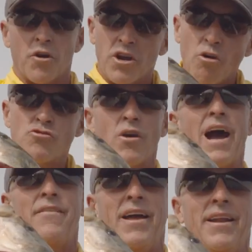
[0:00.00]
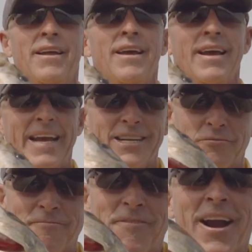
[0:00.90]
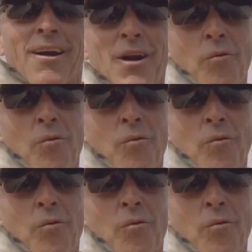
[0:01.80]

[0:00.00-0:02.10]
Go try that. It's very